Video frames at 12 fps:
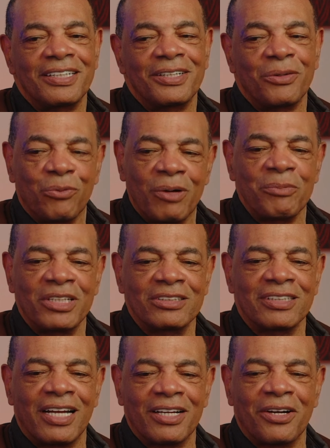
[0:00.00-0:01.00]
and want me to
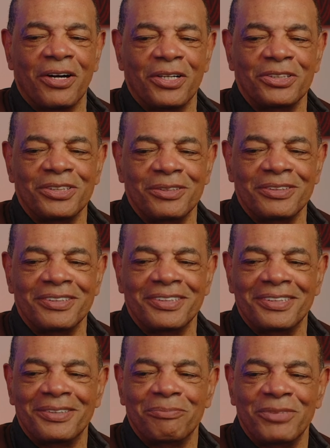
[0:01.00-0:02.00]
sign cards and
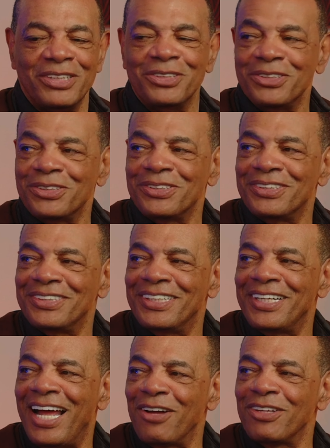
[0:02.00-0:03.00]
pictures.
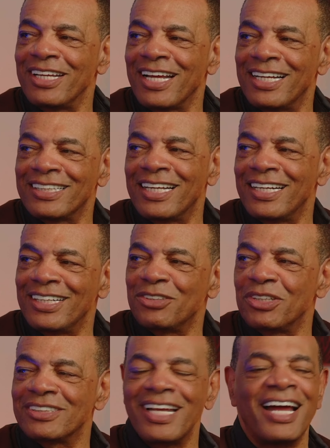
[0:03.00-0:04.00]
How they got that
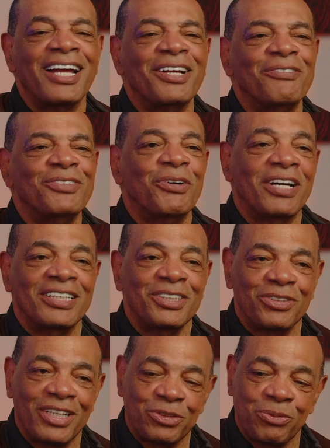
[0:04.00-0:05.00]
address, I have no idea.
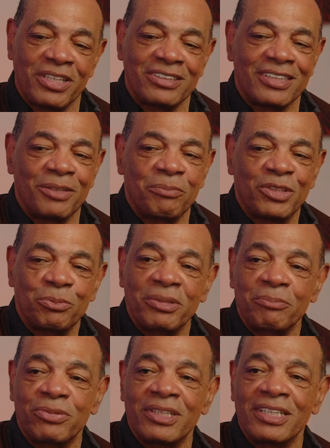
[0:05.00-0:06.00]
That's why I say it must be
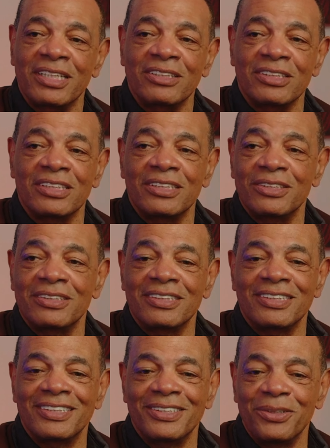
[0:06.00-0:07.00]
pretty easy to know
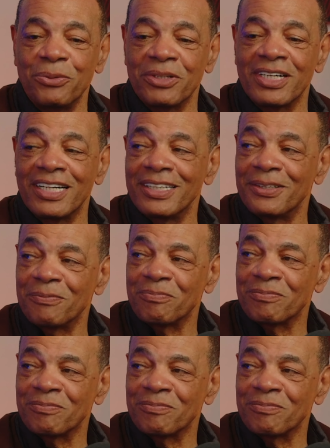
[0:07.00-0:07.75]
where I am.